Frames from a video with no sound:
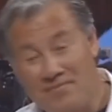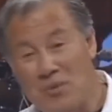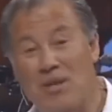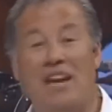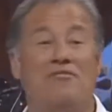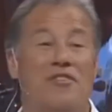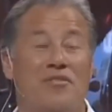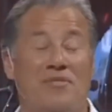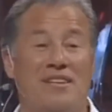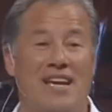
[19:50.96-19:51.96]
Well, after
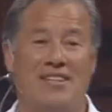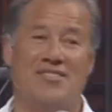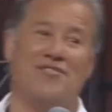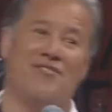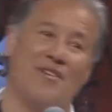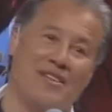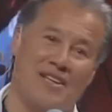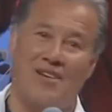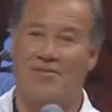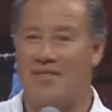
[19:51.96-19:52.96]
3 days, you fall in
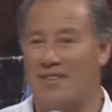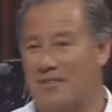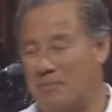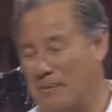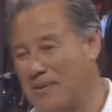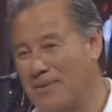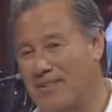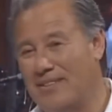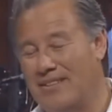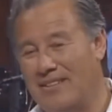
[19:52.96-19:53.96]
love with these people.
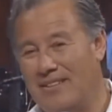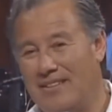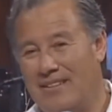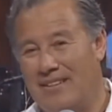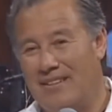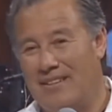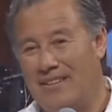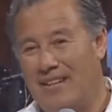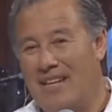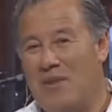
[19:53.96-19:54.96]

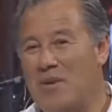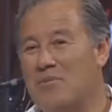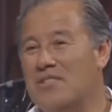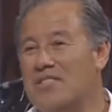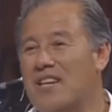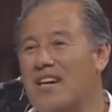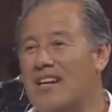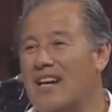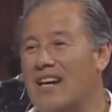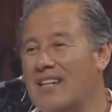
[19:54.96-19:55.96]
And when it was done,
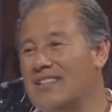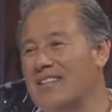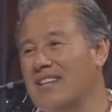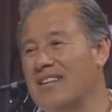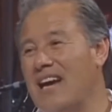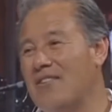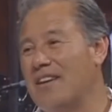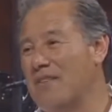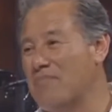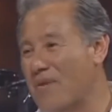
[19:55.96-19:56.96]
I said, how
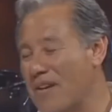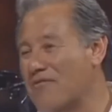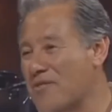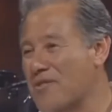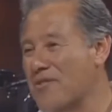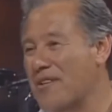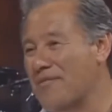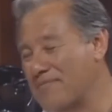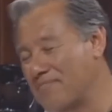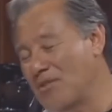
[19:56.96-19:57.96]
can I pray for you?
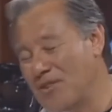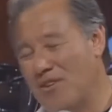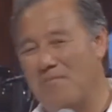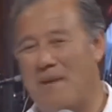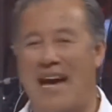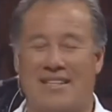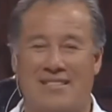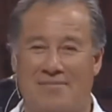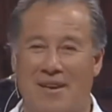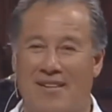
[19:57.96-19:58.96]
I'm going to go back
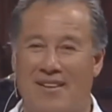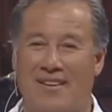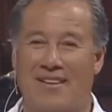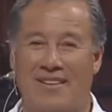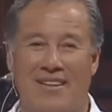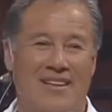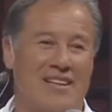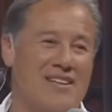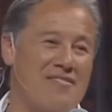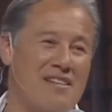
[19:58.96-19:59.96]
to America. And
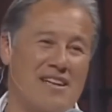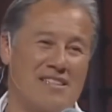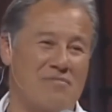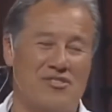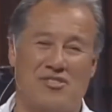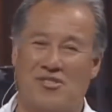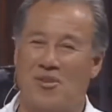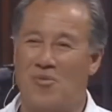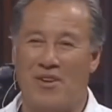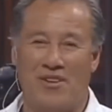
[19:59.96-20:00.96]
you guys have been just so
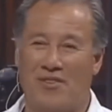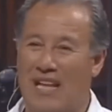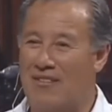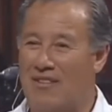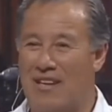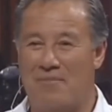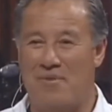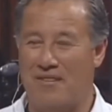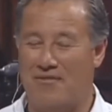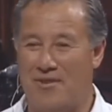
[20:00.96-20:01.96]
wonderful. can I
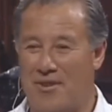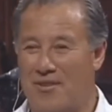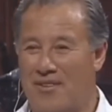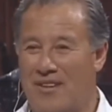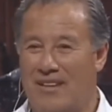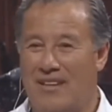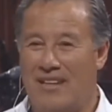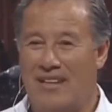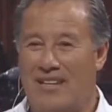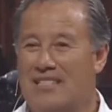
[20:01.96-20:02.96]
pray for you?
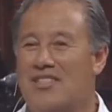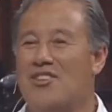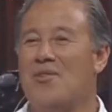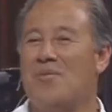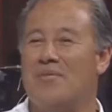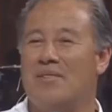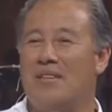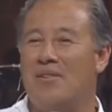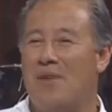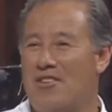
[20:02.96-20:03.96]
They said, you know,
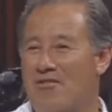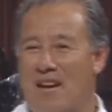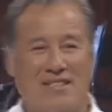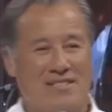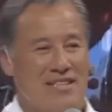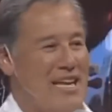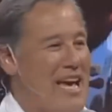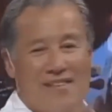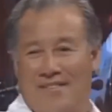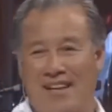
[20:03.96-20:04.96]
Wayne, you guys can
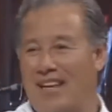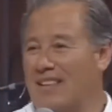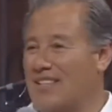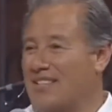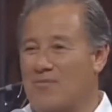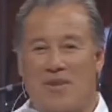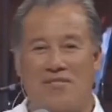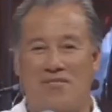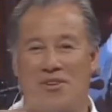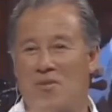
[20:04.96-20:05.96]
gather like this
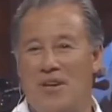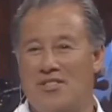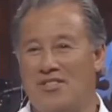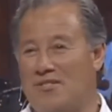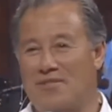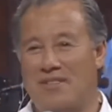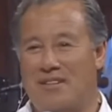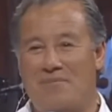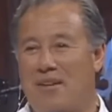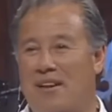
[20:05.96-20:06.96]
whenever you want to
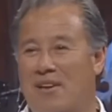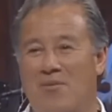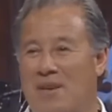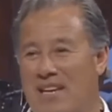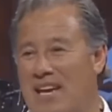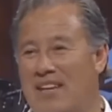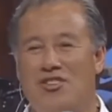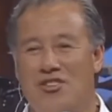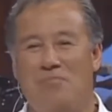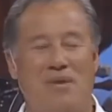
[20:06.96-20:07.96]
in America. We can't.
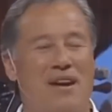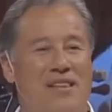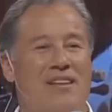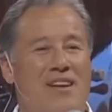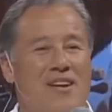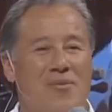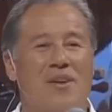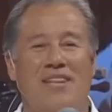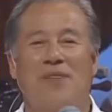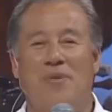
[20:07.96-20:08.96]
Could you pray that
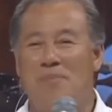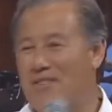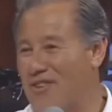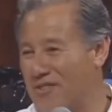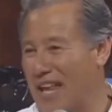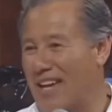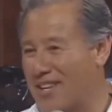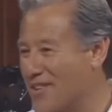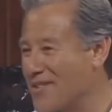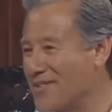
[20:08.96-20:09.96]
one day we'll be just like you?